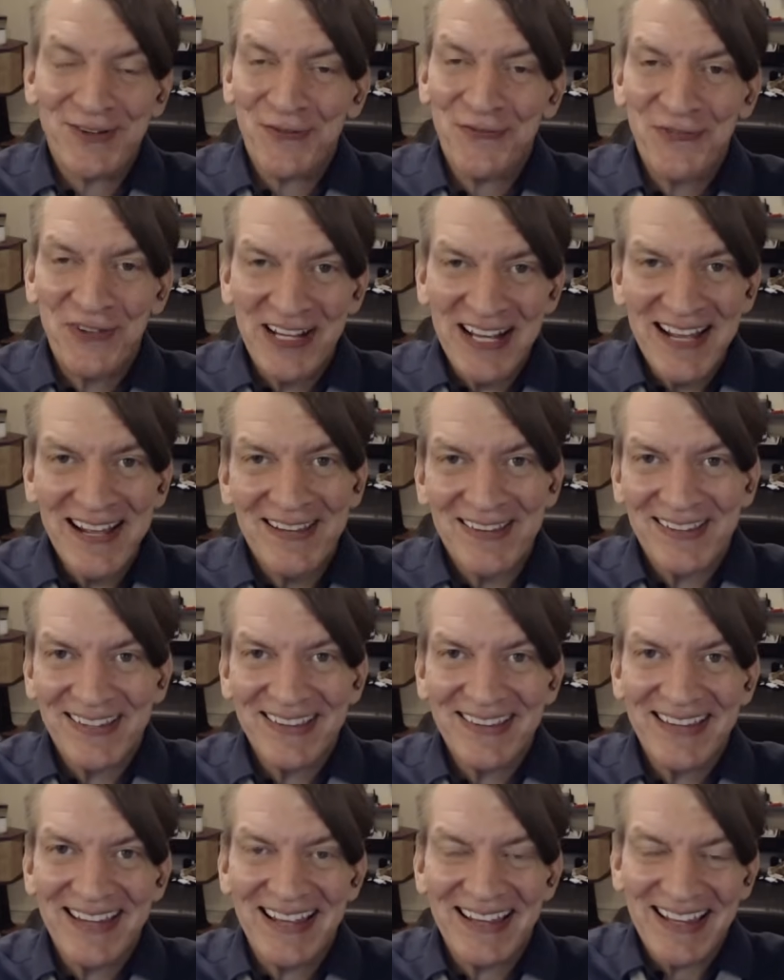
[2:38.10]
don't forget,
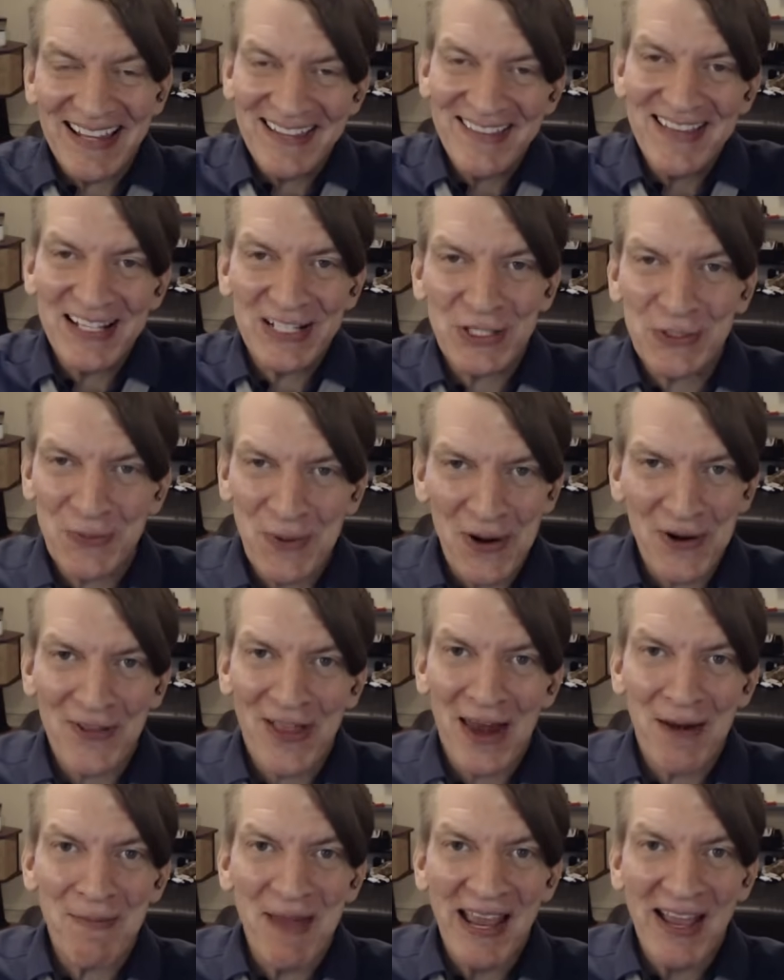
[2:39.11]
and this is where a
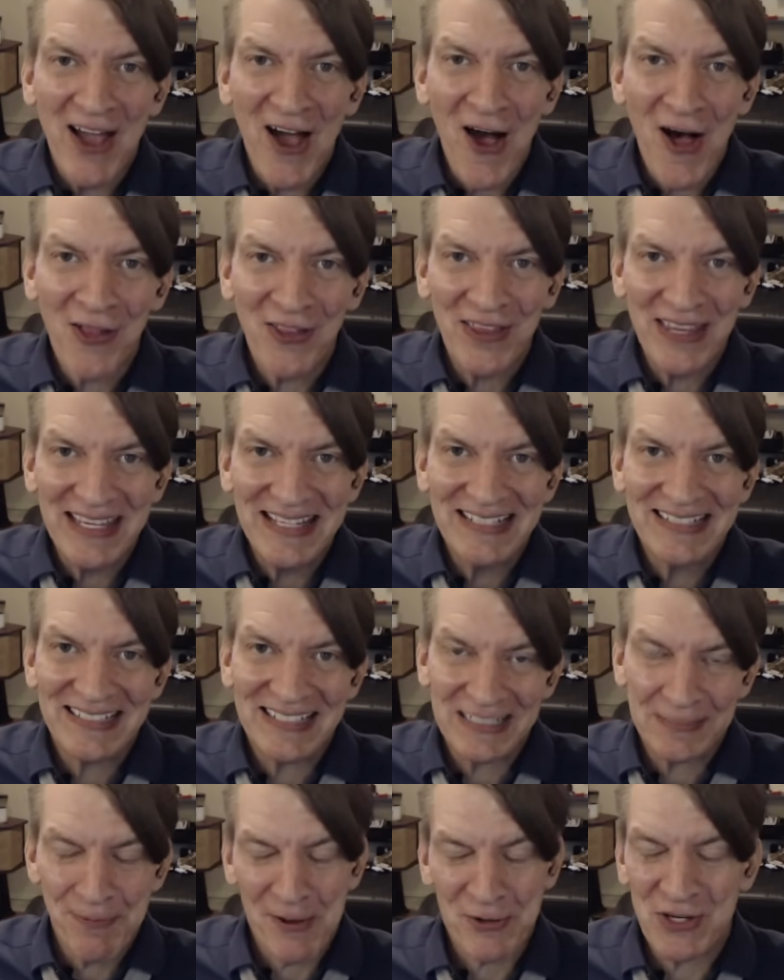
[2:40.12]
lot of my colleagues,
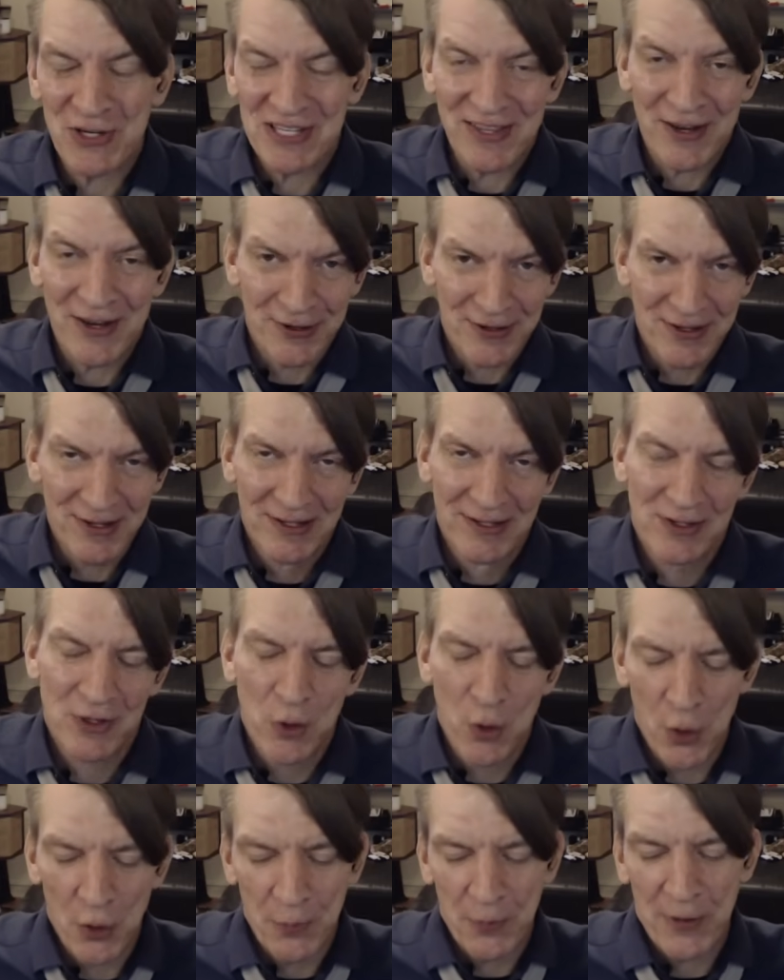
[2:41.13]
especially their
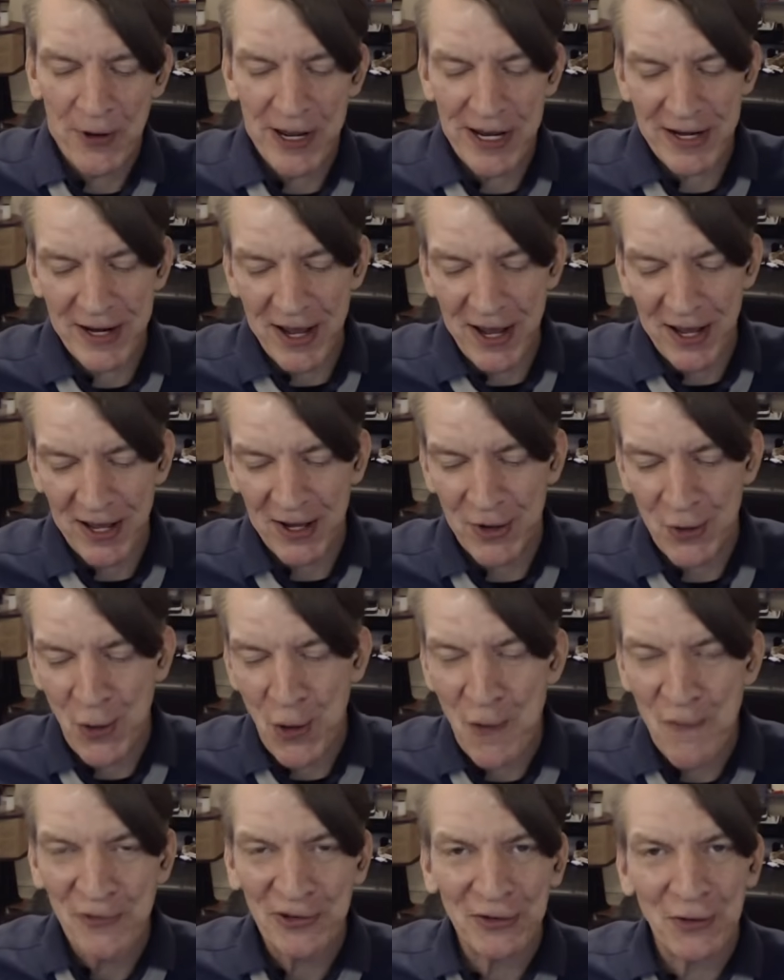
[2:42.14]
corporate uh,
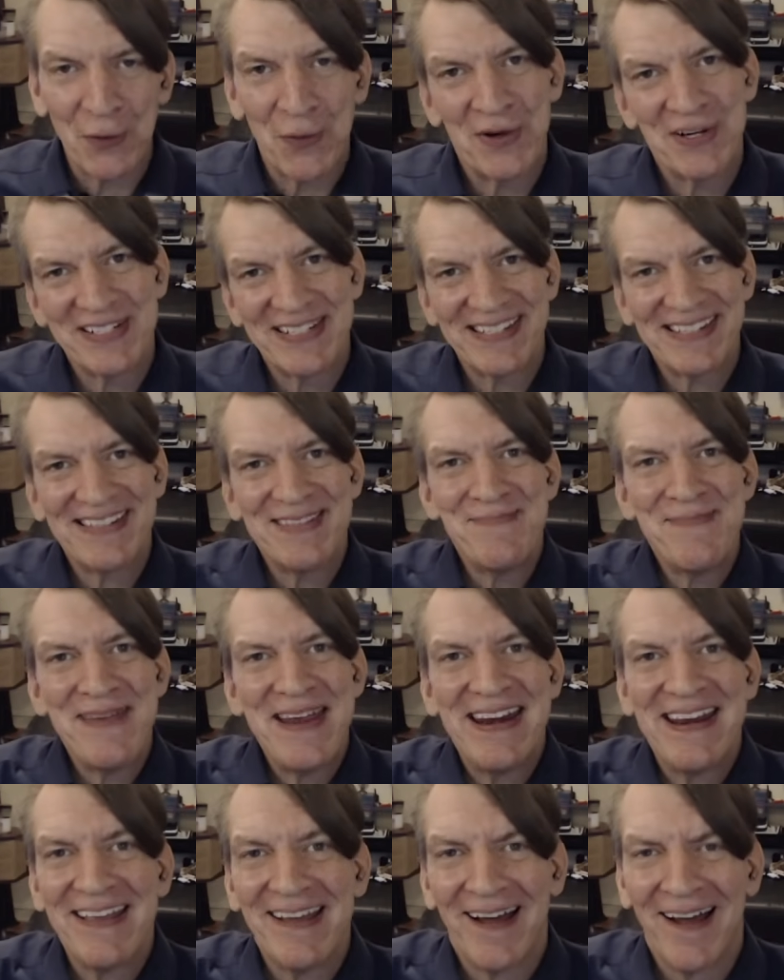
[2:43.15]
overlords in the
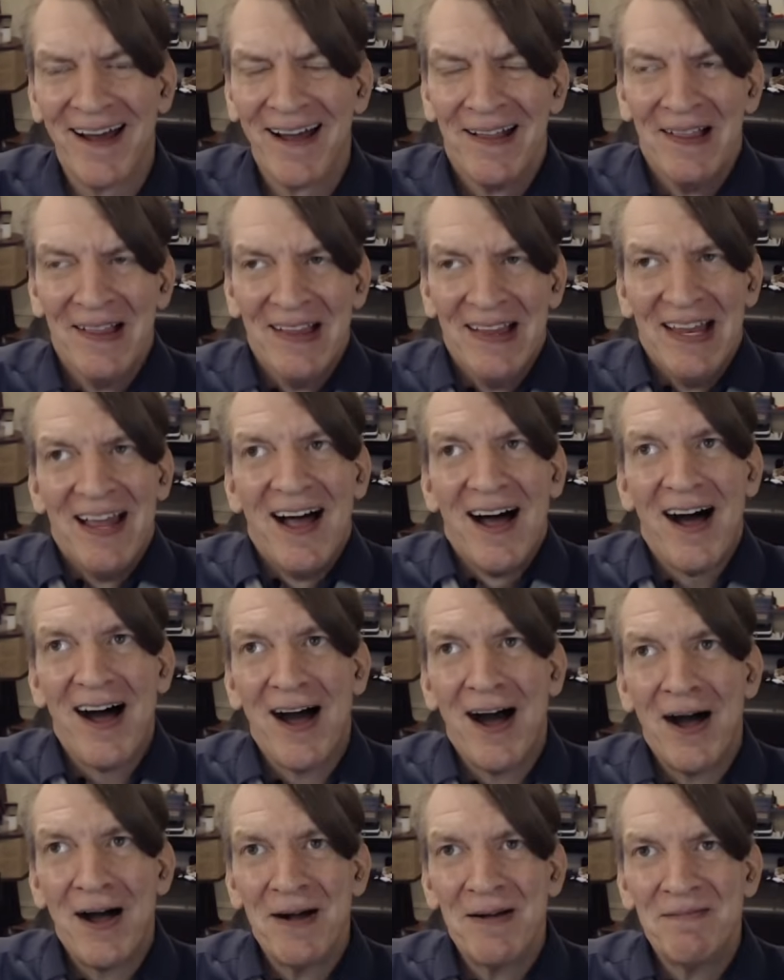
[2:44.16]
media,
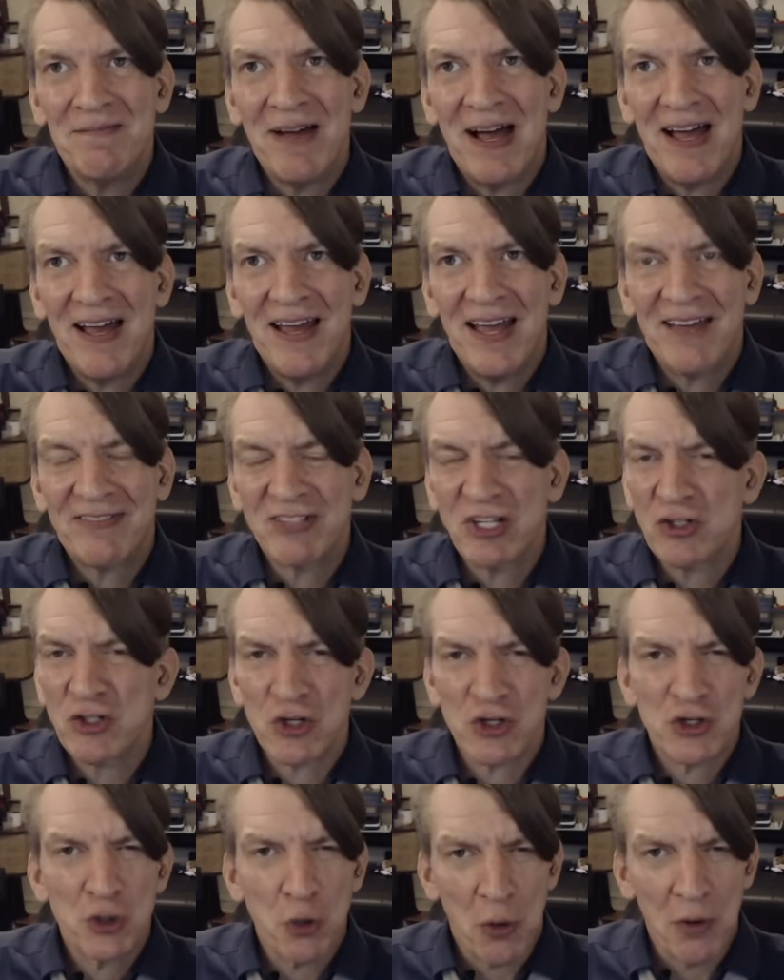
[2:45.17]
um, have such
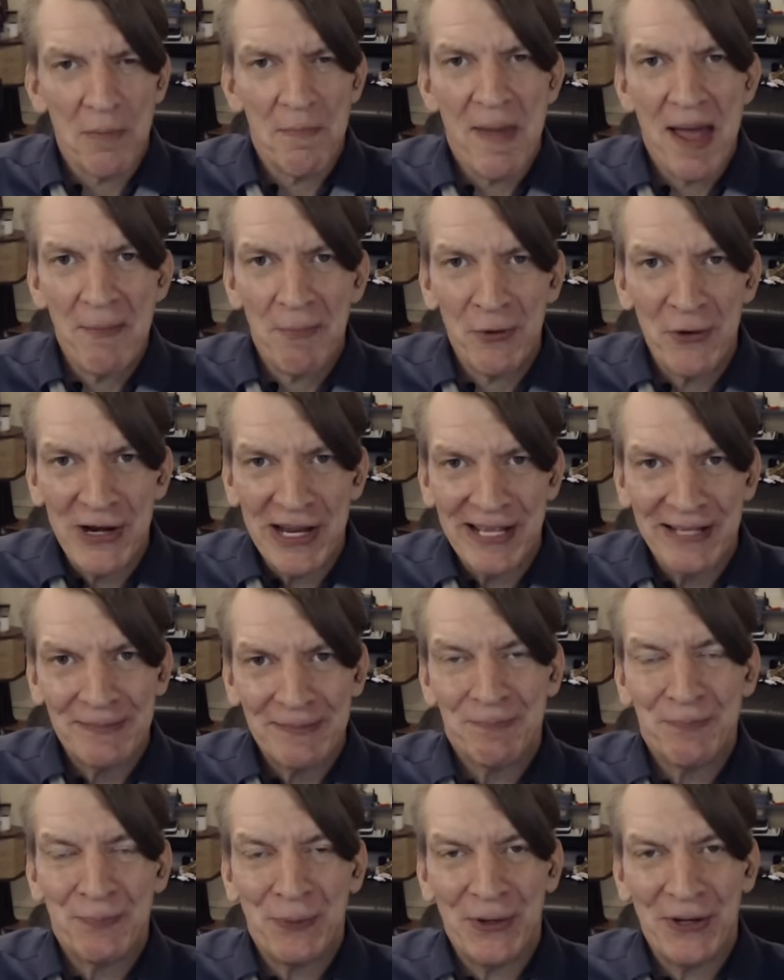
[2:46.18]
a short memory.
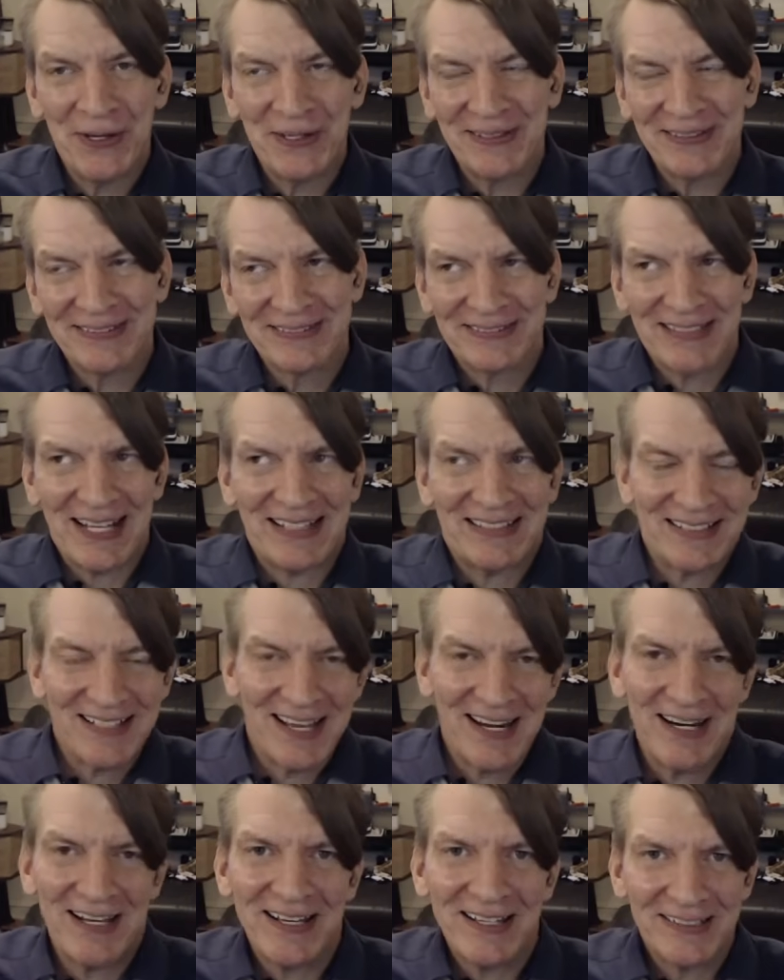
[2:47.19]
But that's
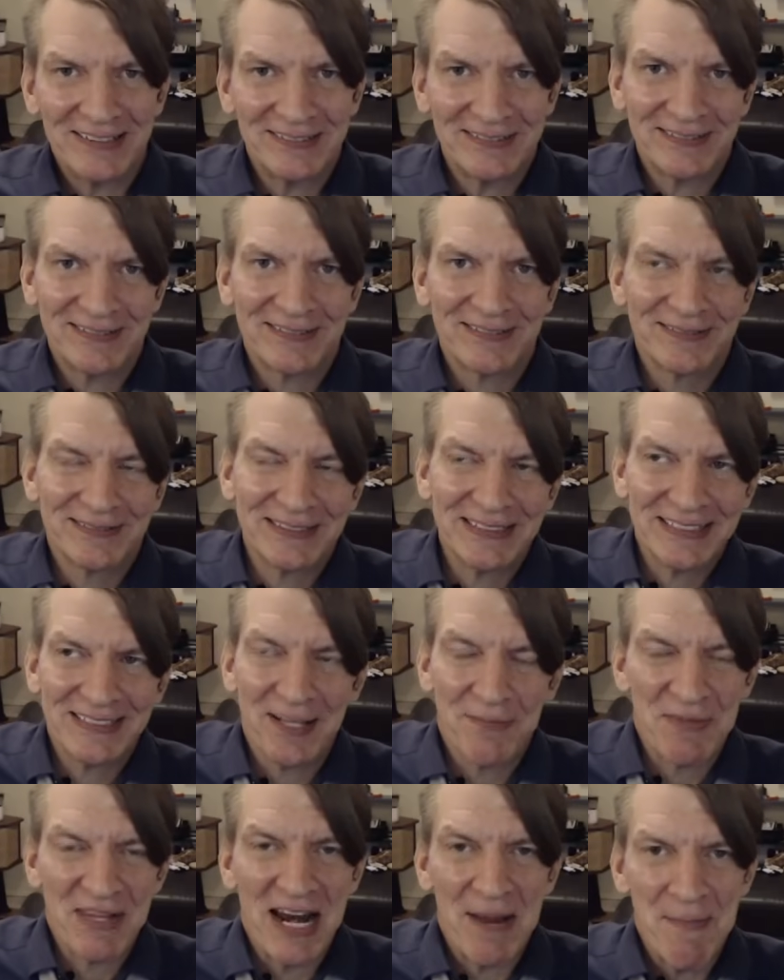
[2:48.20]
kind of
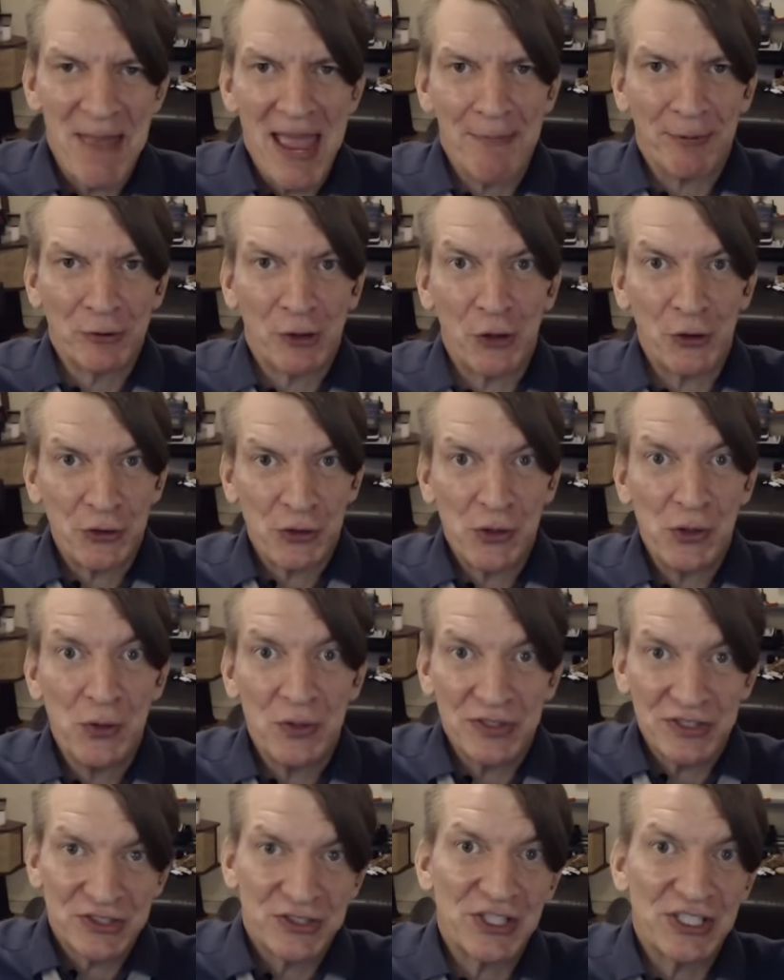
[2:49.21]
something I'm able to
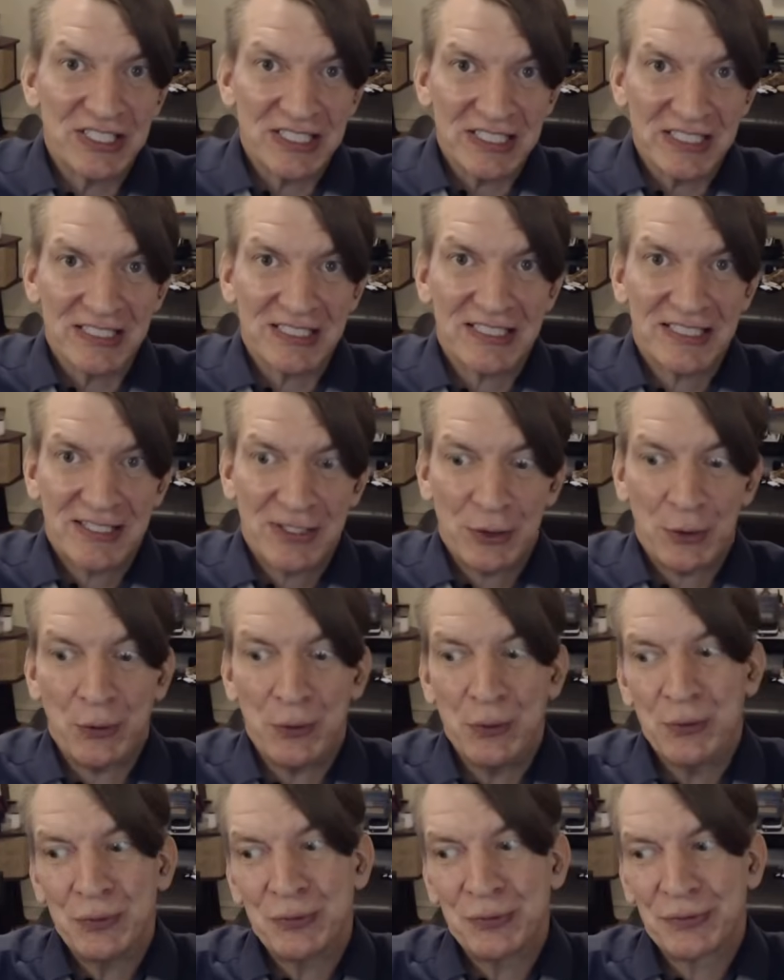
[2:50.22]
do is just
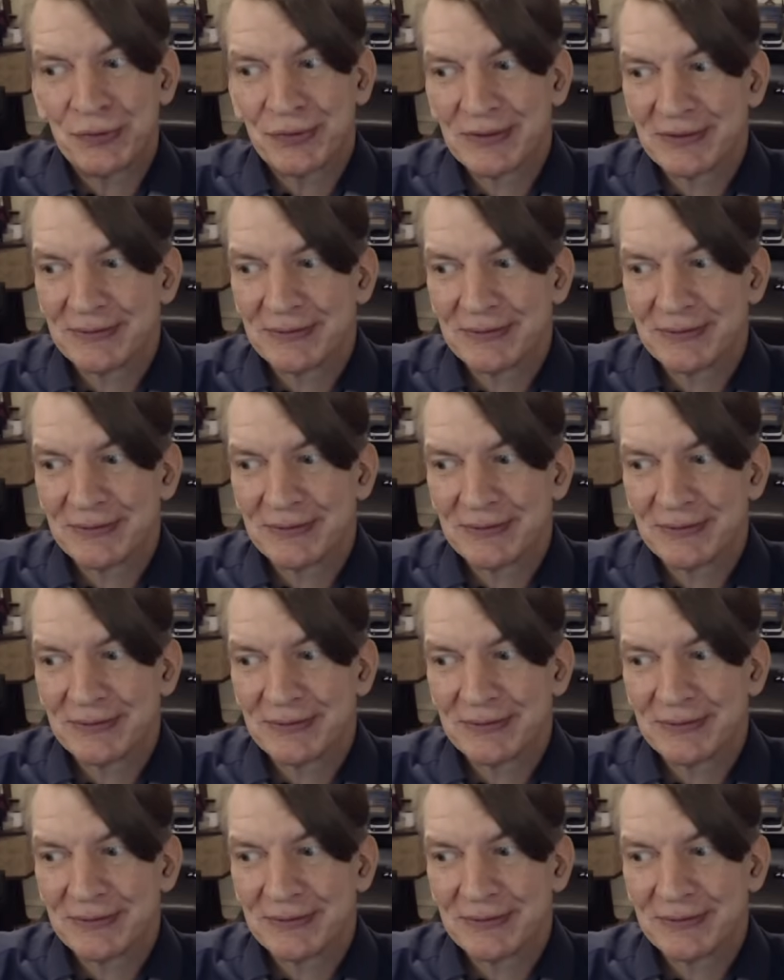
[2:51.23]
to